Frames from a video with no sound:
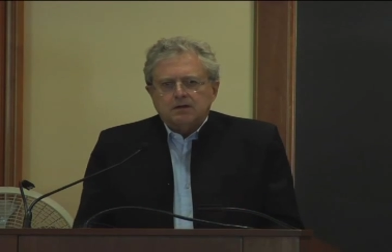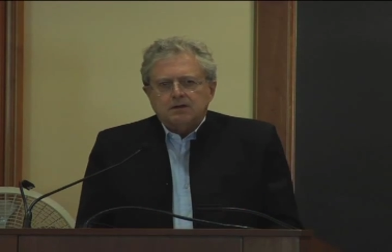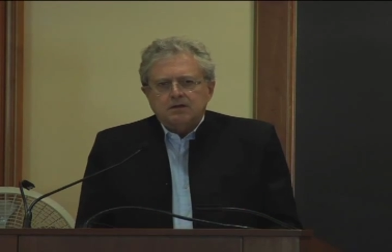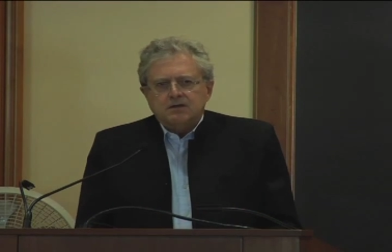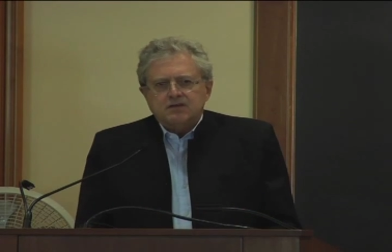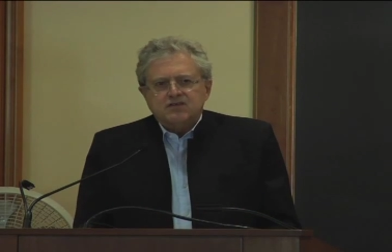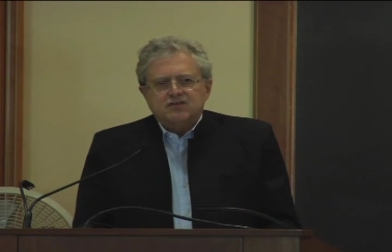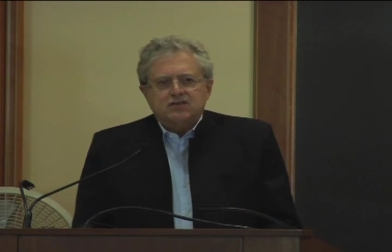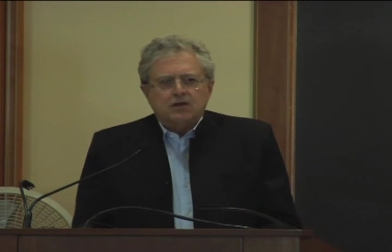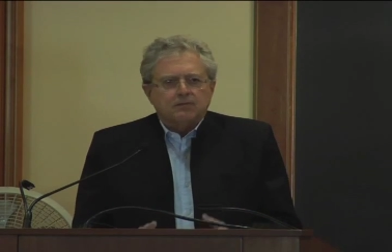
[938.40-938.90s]

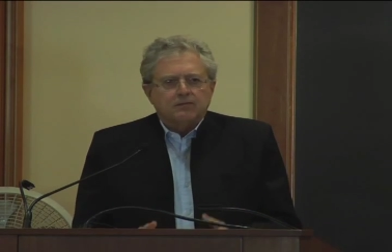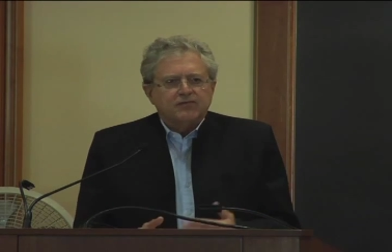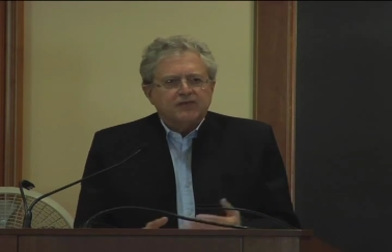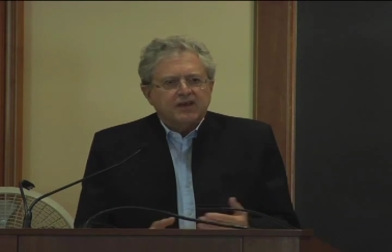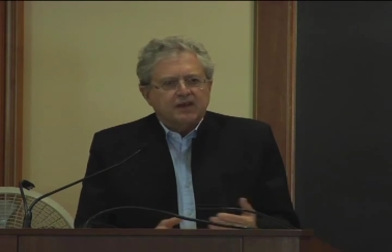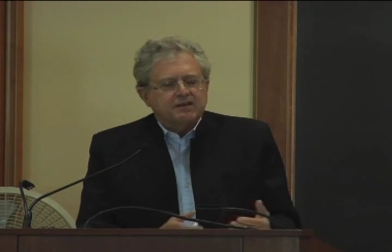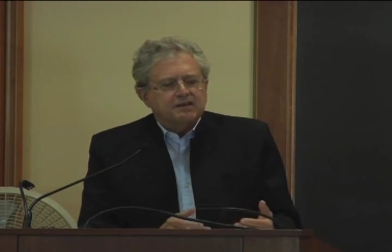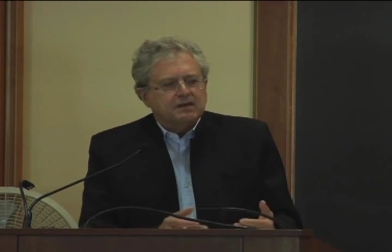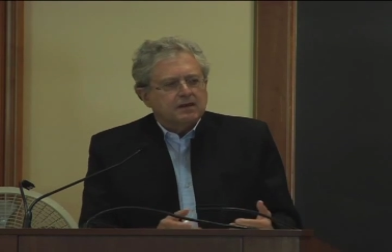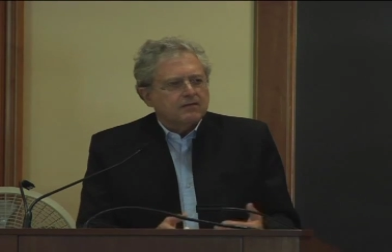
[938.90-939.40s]

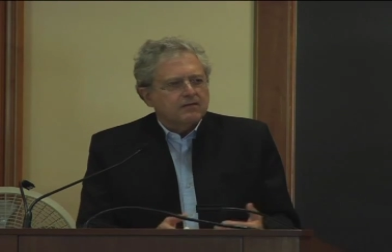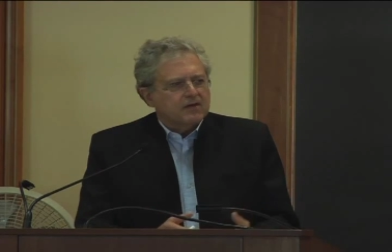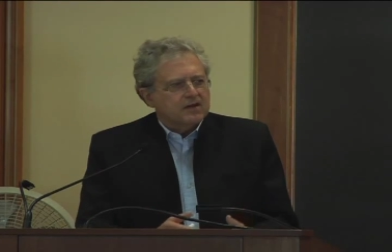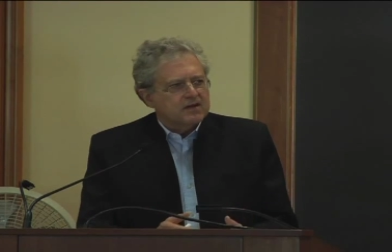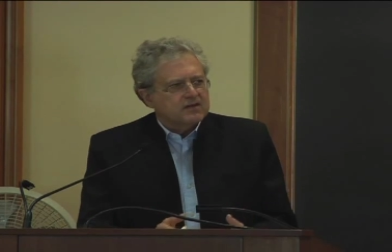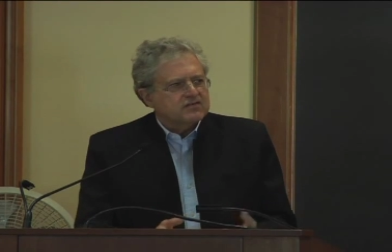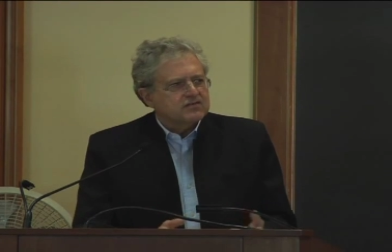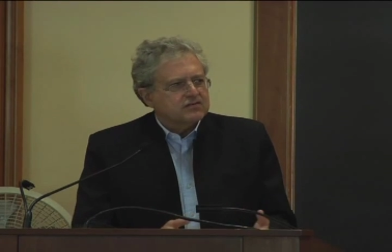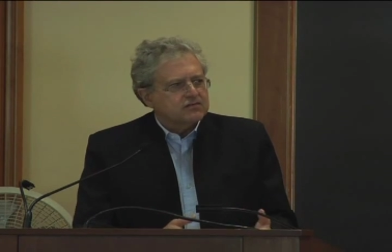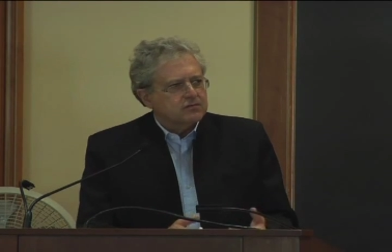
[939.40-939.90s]
subjective
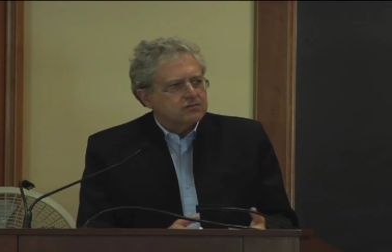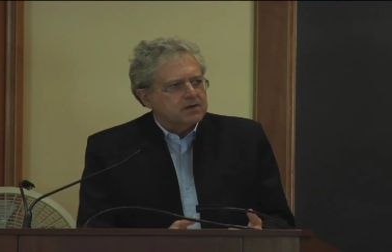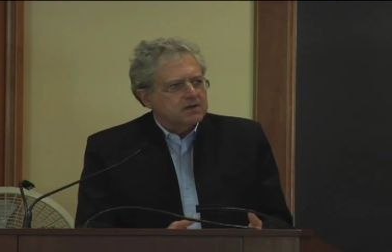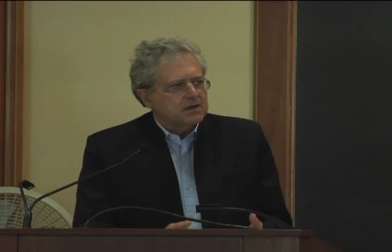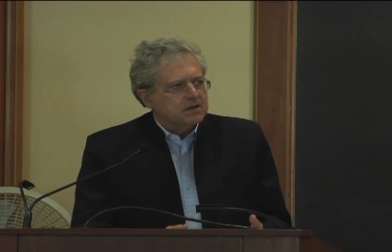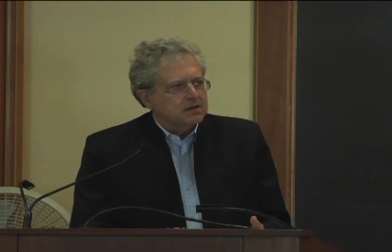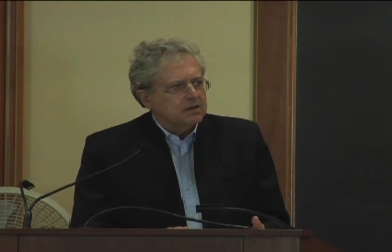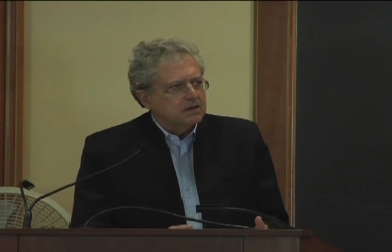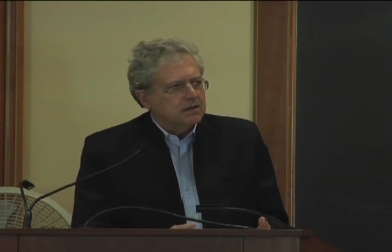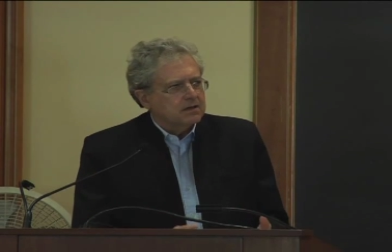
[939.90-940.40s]
history
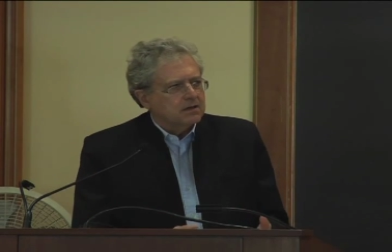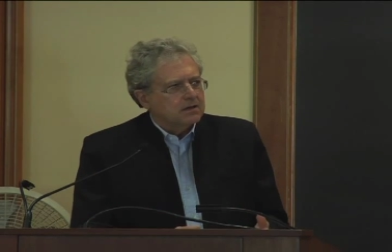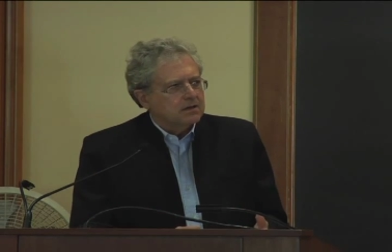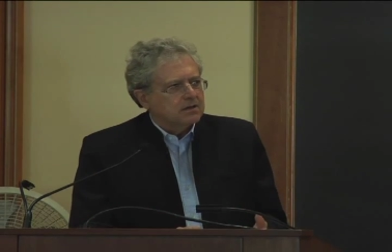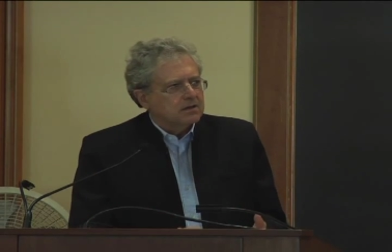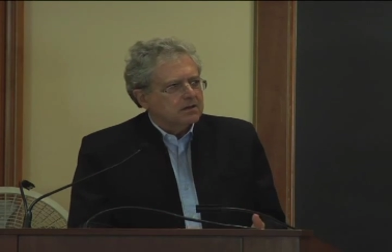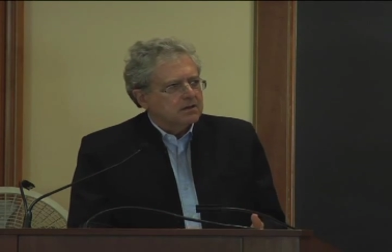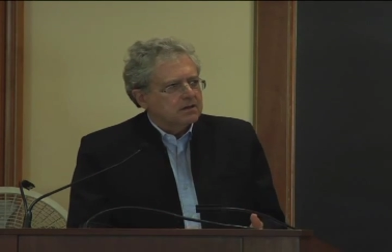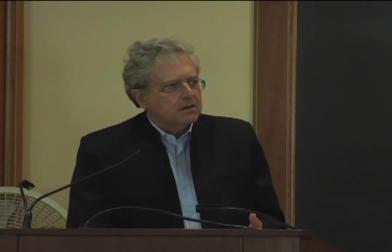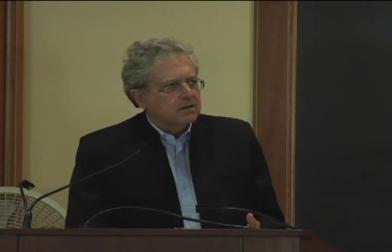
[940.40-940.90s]

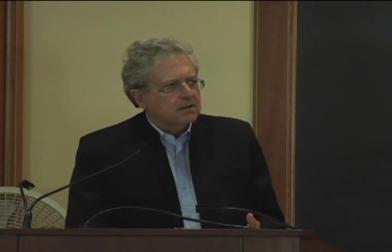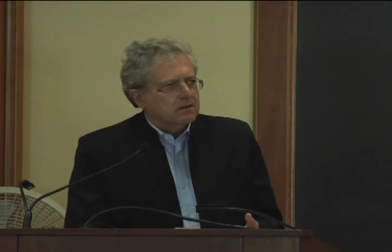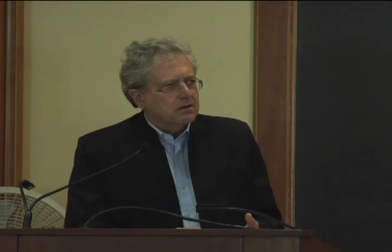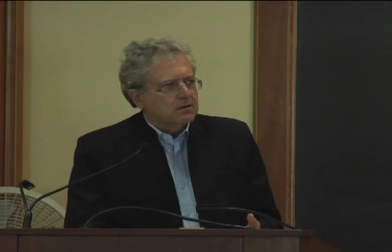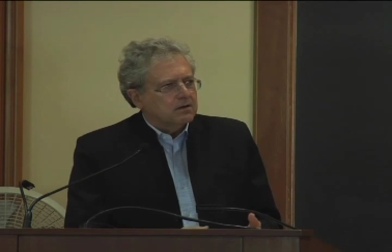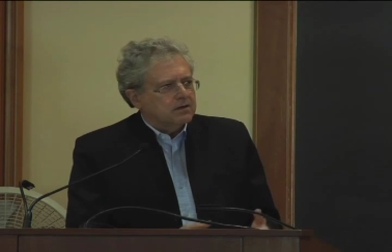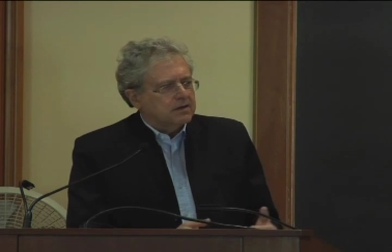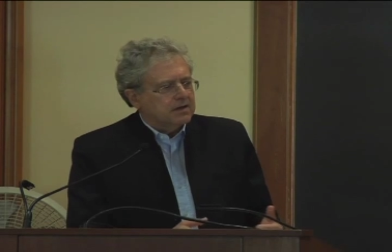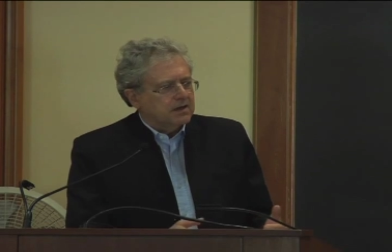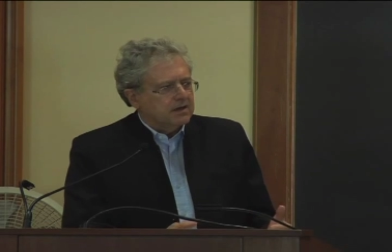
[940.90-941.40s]

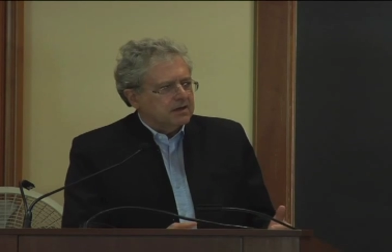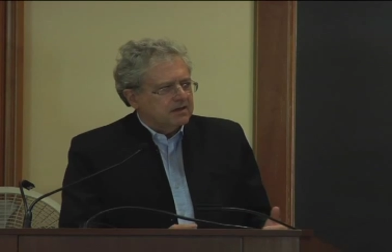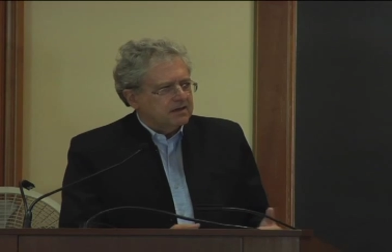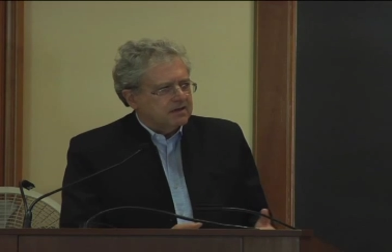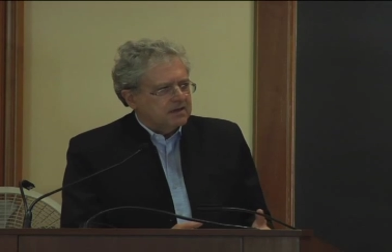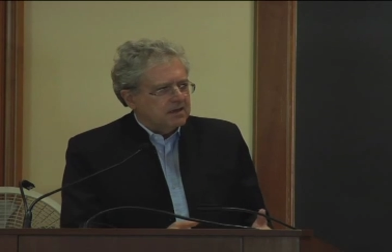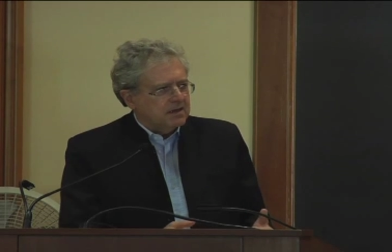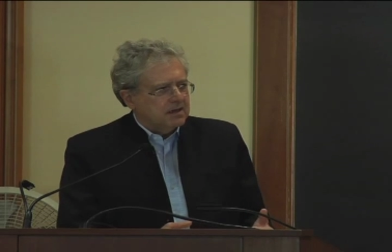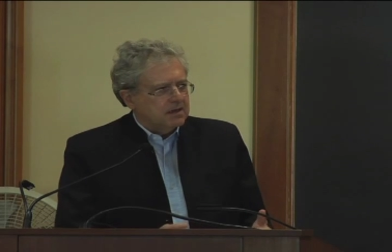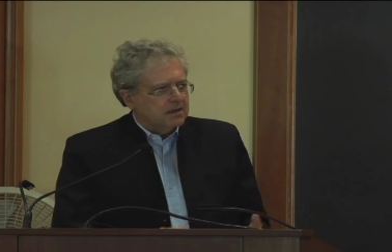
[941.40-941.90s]
in
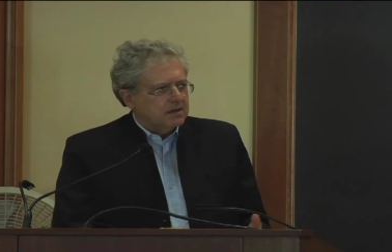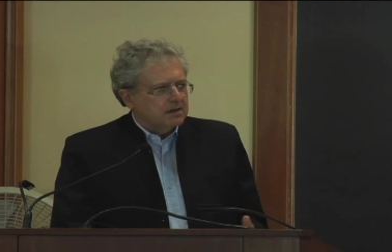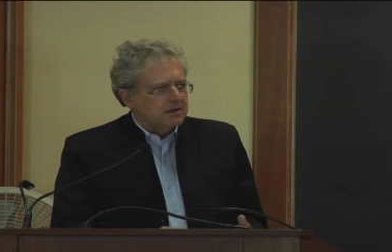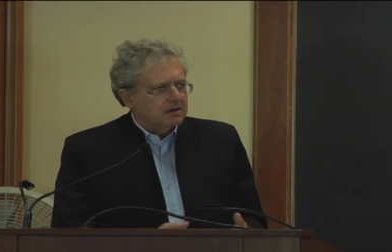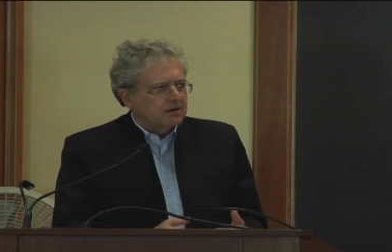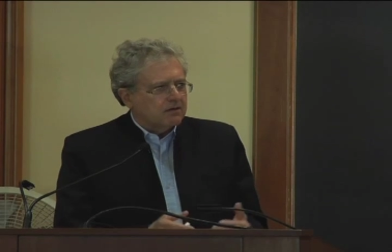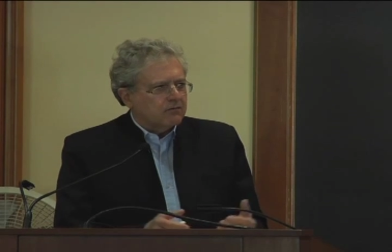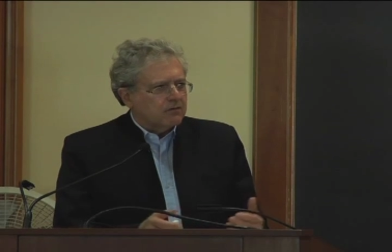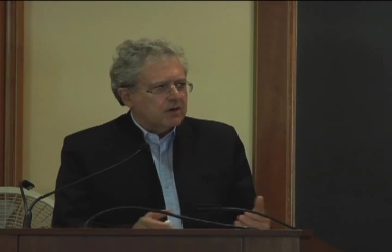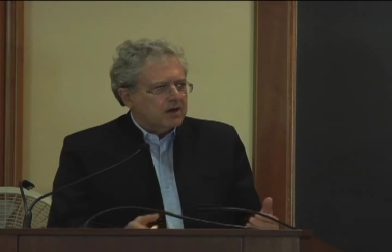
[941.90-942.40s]

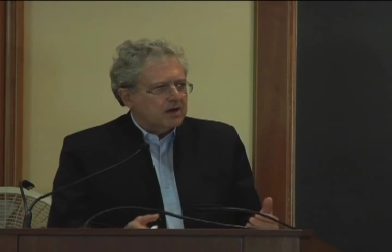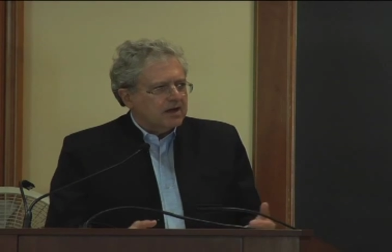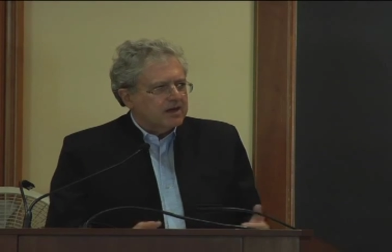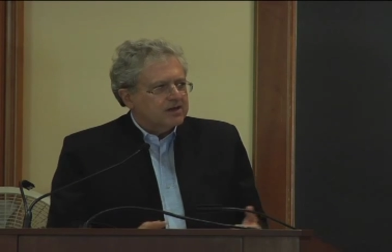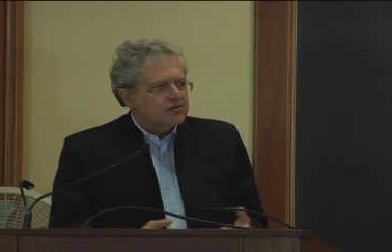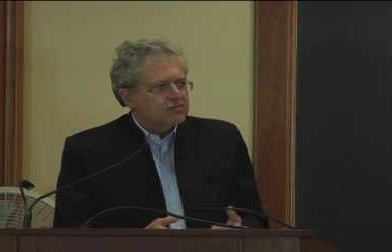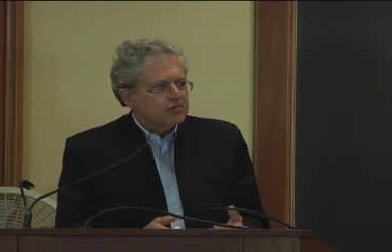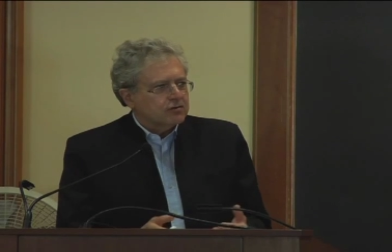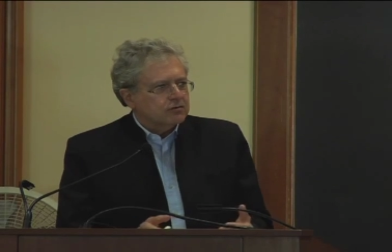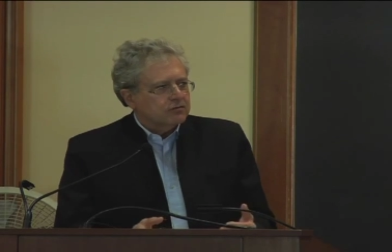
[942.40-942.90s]
the
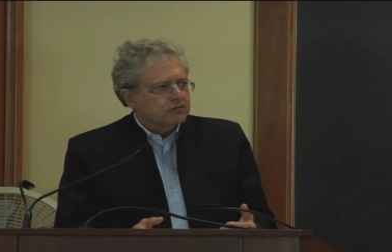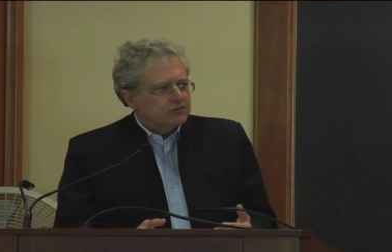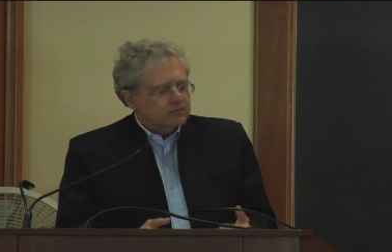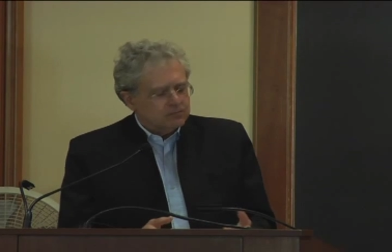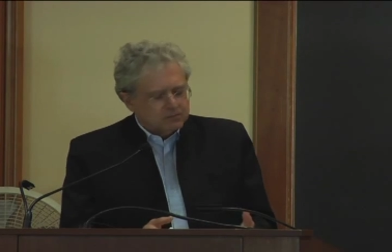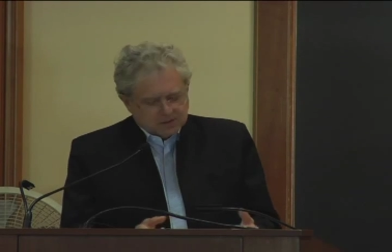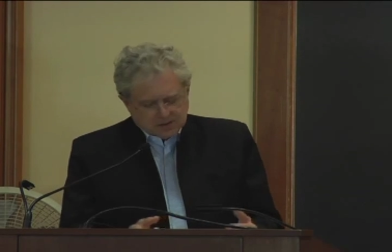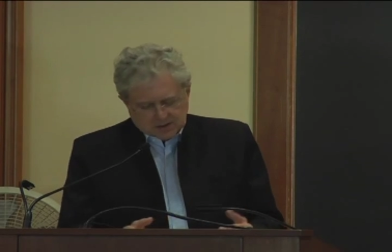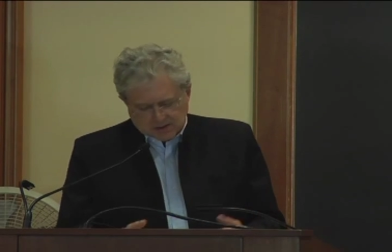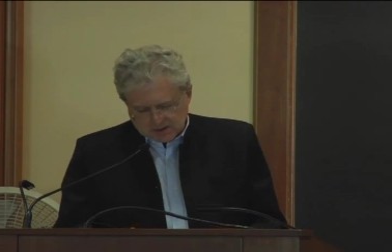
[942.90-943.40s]
relation to
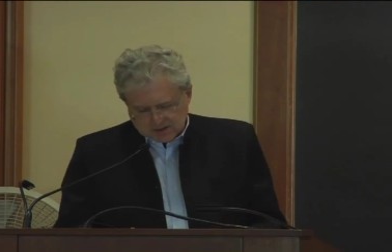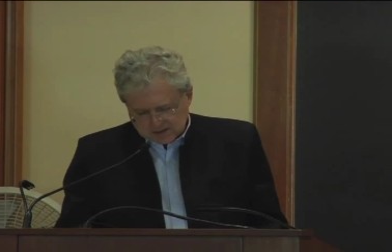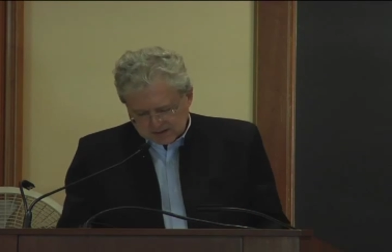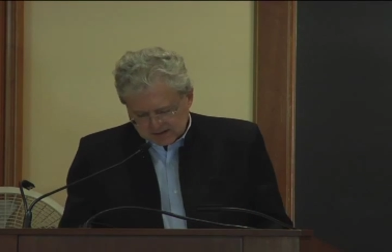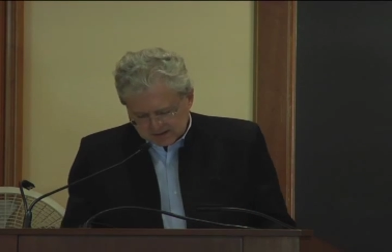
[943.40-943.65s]
the